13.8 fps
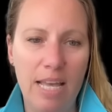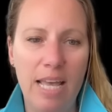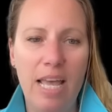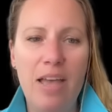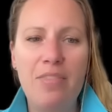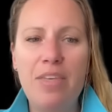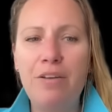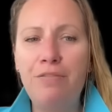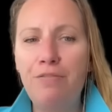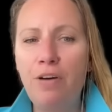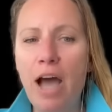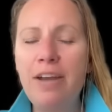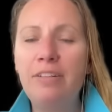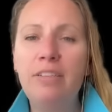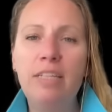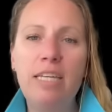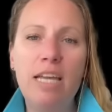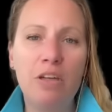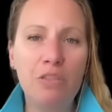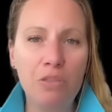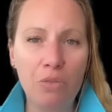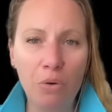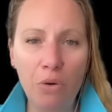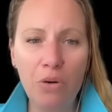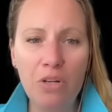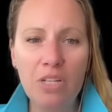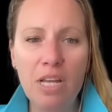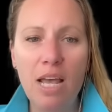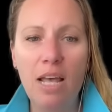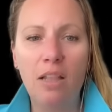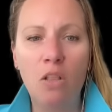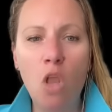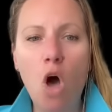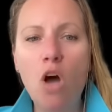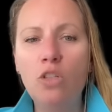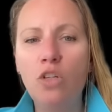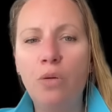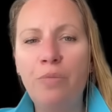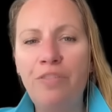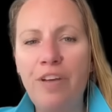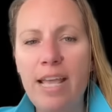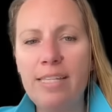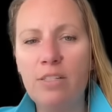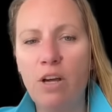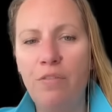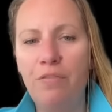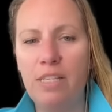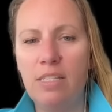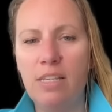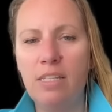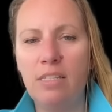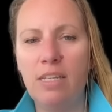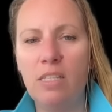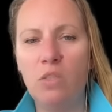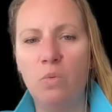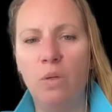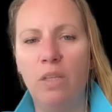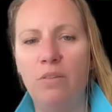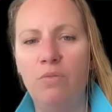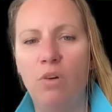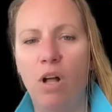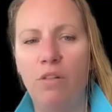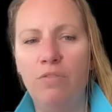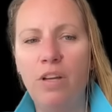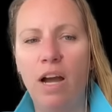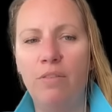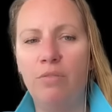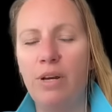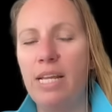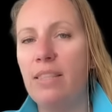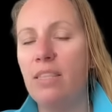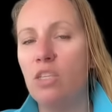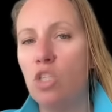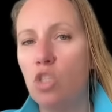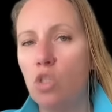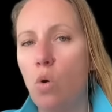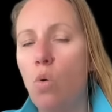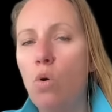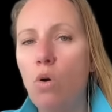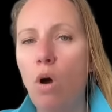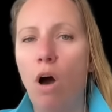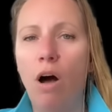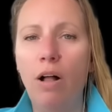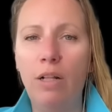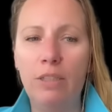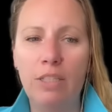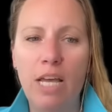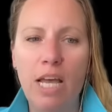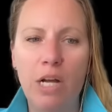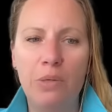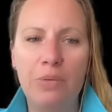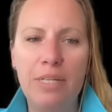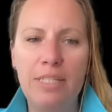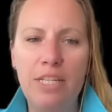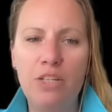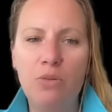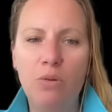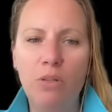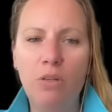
And then finally, a third long-term phase of assistance will involve covering the so-called residual